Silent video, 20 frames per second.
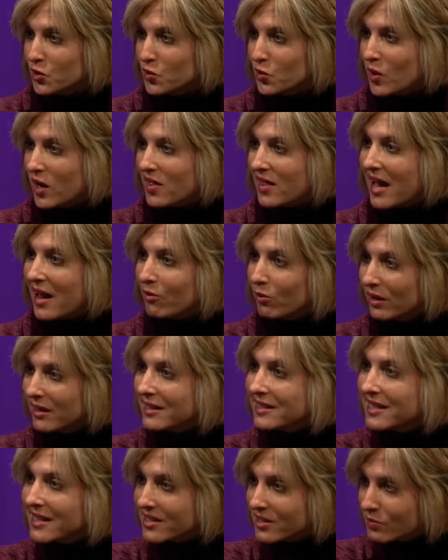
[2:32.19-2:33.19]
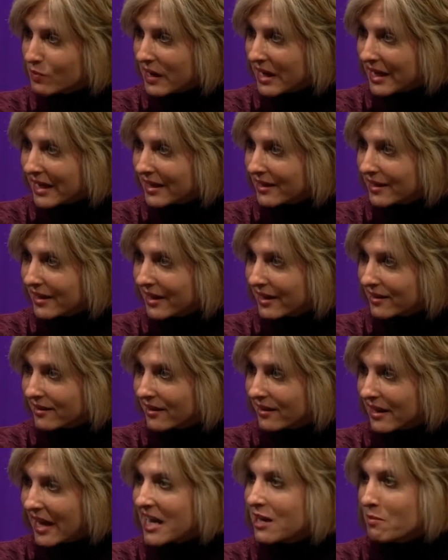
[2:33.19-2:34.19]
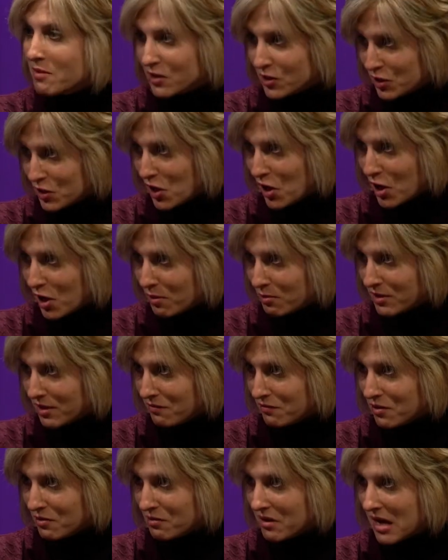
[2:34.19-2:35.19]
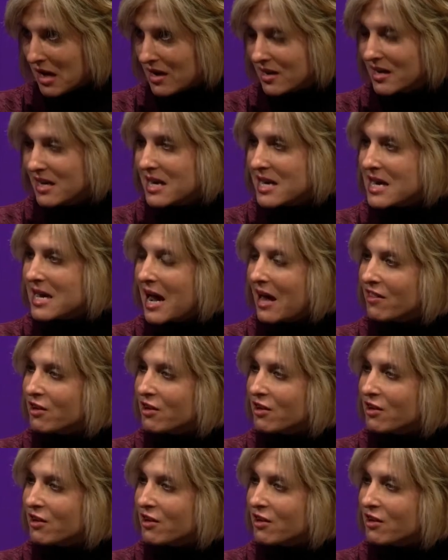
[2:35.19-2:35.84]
what that really does mean in layman's terms, if you would, I